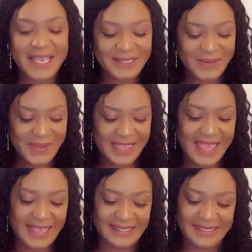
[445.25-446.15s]
So
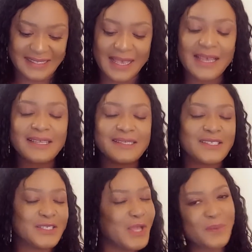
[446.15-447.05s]
yes,
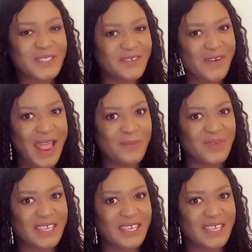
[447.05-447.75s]
subscribe